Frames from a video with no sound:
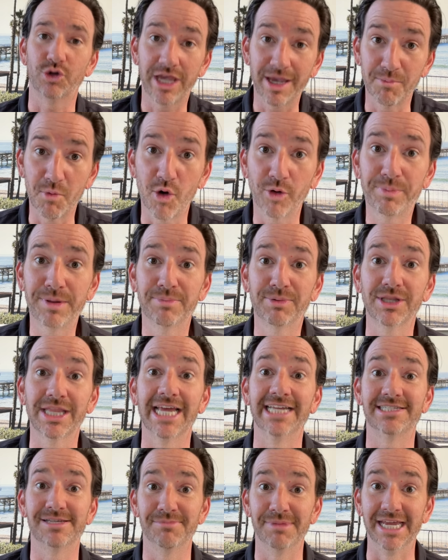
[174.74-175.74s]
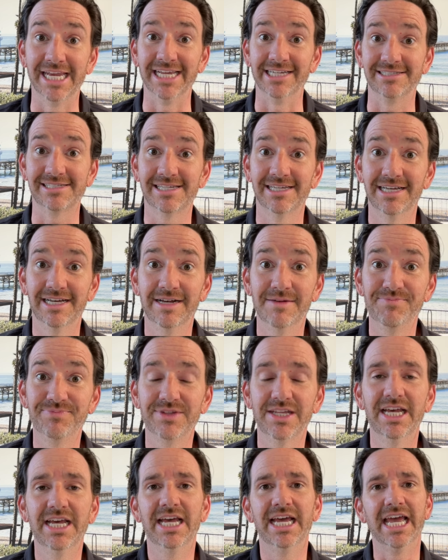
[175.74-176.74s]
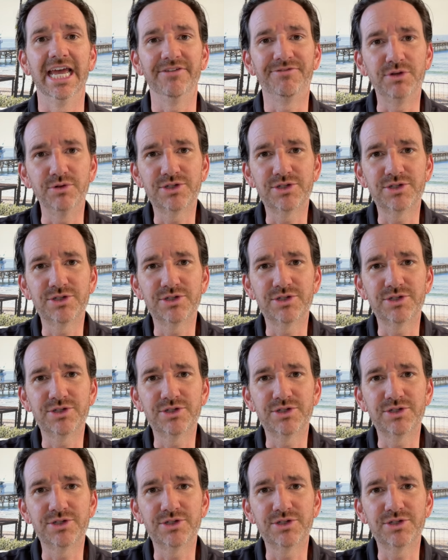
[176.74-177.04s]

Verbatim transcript: get more people late to meetings. If